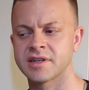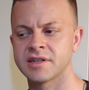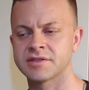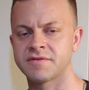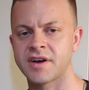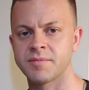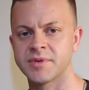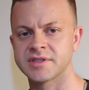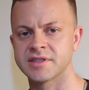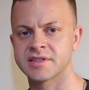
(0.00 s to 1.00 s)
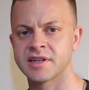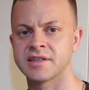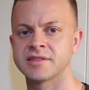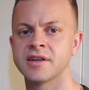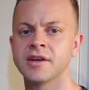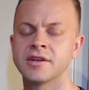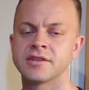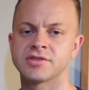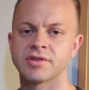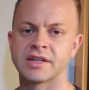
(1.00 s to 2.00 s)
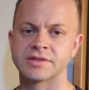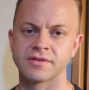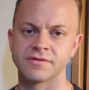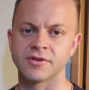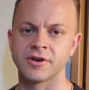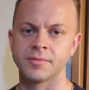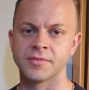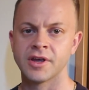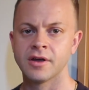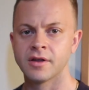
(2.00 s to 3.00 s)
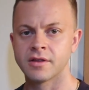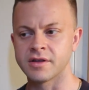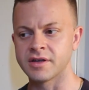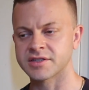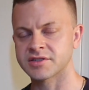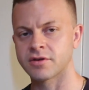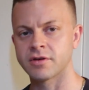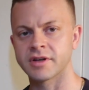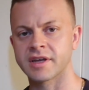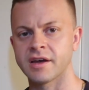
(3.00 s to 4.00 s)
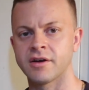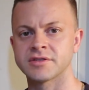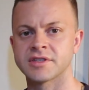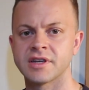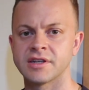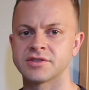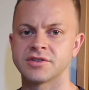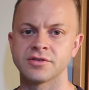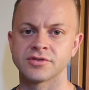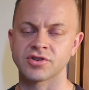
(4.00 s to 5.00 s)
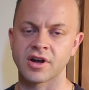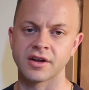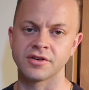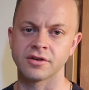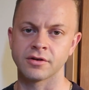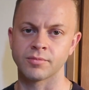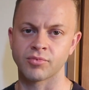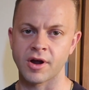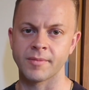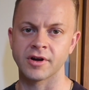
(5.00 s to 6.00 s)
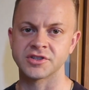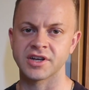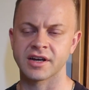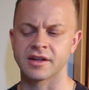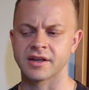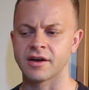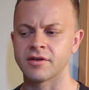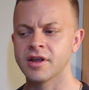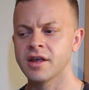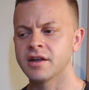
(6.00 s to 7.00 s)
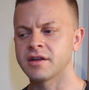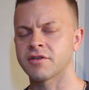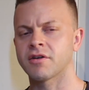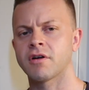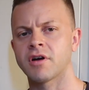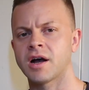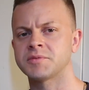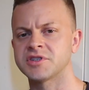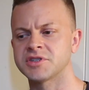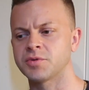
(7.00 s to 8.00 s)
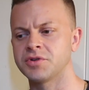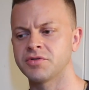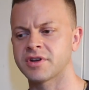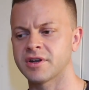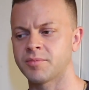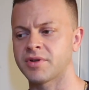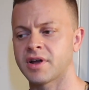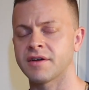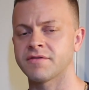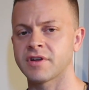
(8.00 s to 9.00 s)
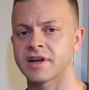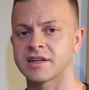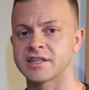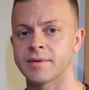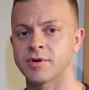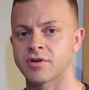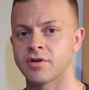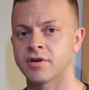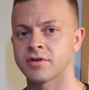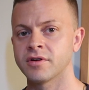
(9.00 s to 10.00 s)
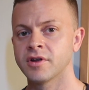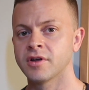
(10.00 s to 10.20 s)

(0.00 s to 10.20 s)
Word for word: days, 5 business days to transfer from the external account into your primary checking account. Now, there are options where you can apply for like a debit card